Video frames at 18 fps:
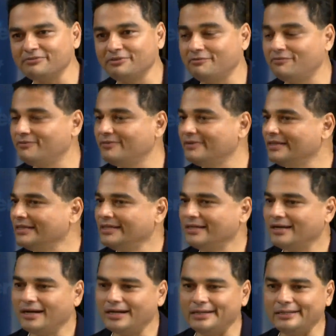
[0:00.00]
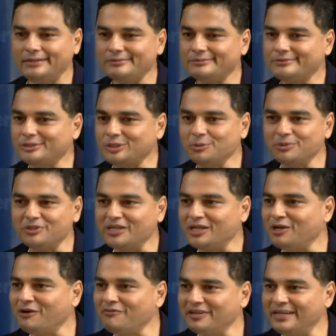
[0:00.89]

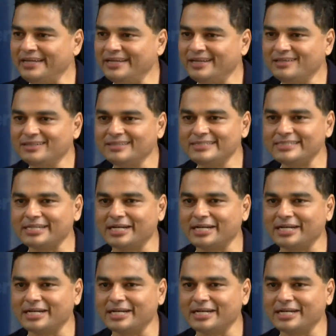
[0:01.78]
2% of India